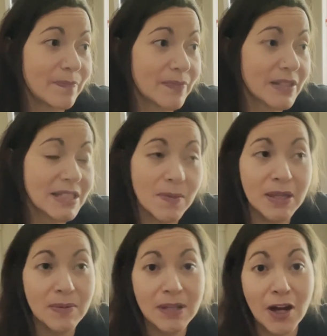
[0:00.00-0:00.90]
some of
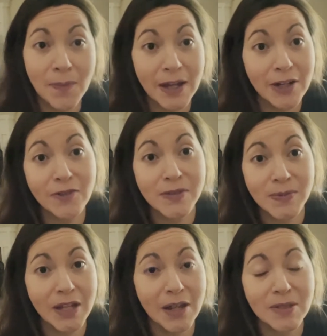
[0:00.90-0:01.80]
them get on my nerves
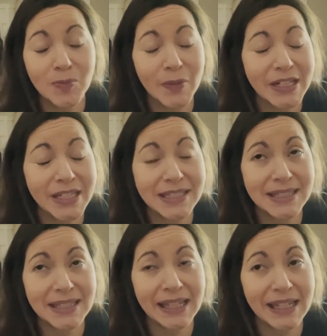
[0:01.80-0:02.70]
sometimes, but it's
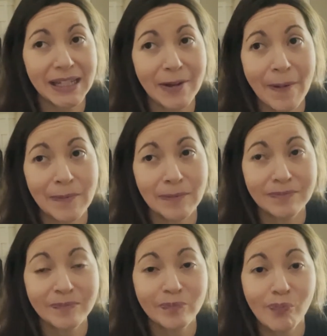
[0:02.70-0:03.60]
like,
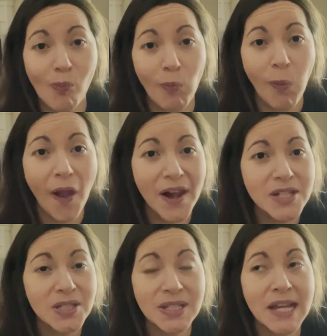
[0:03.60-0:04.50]

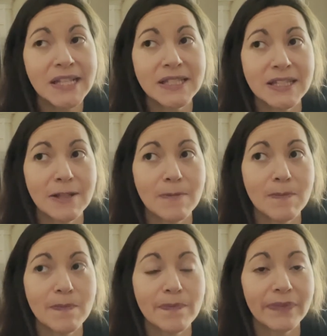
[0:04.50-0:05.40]
it's just
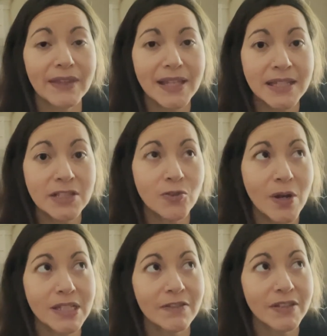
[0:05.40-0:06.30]
the
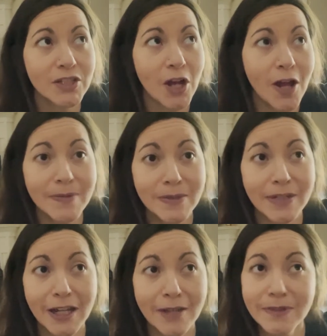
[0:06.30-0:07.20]
stress of the job
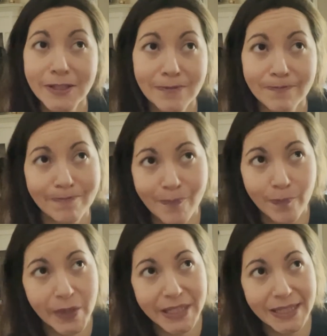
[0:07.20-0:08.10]
sometimes.
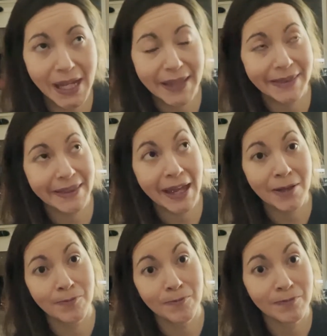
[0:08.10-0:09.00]
It's not
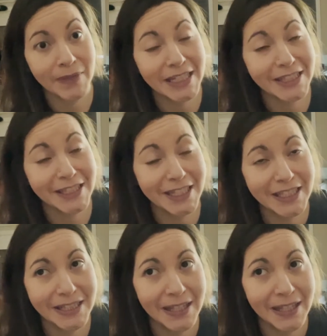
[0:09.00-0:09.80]
them, it's just